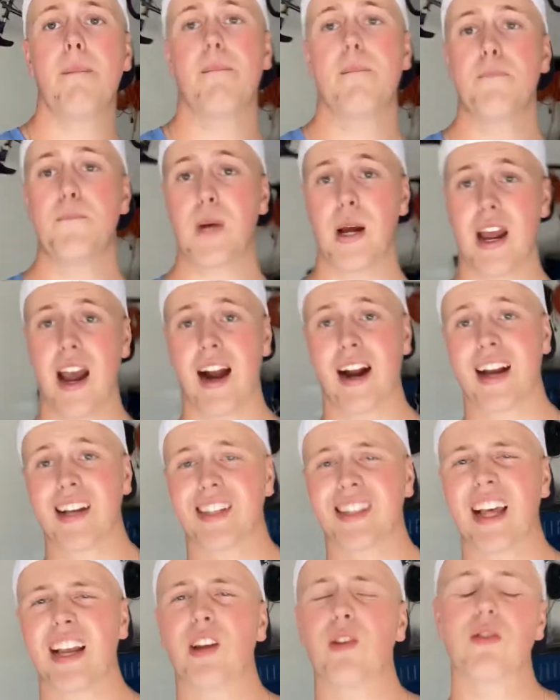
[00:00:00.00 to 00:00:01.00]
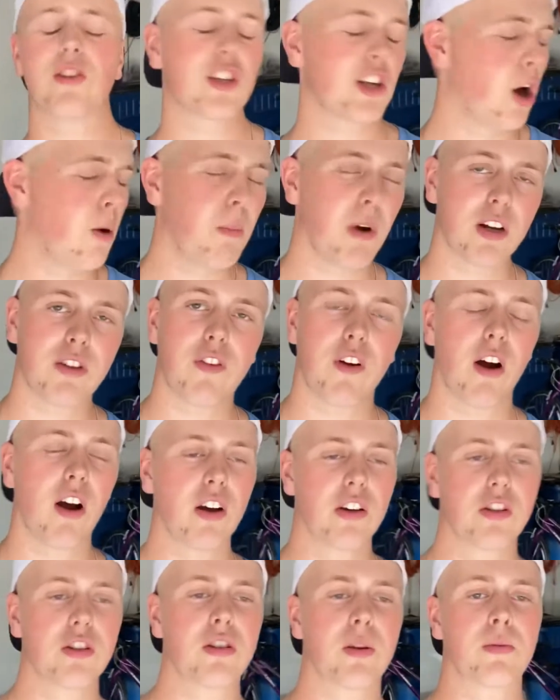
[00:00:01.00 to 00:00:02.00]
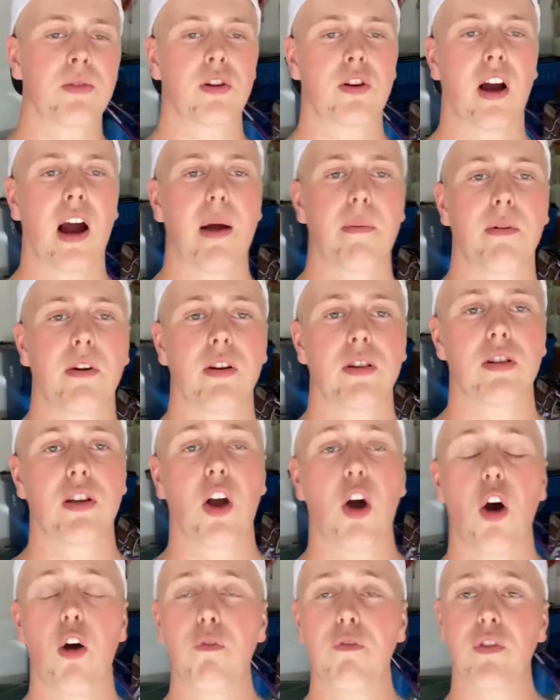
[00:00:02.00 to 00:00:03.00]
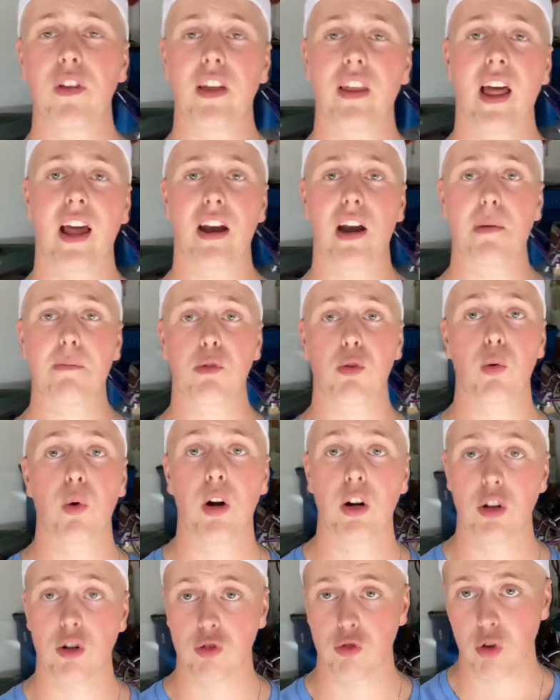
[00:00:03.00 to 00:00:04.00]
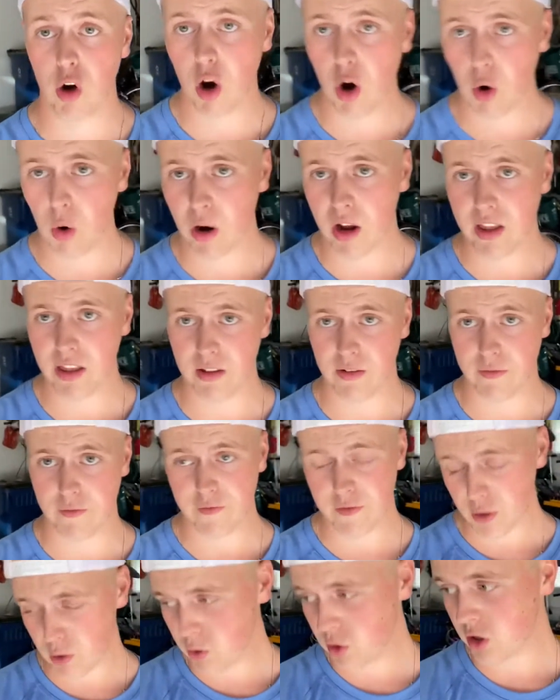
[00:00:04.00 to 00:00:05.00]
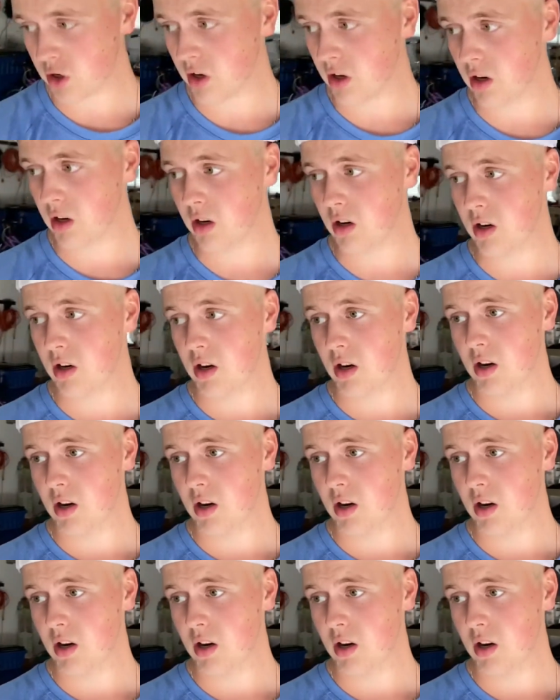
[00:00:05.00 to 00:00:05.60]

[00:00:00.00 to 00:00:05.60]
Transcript: But yeah, guys, thank you so much for 100 subscribers. Hopefully that number will grow in the future.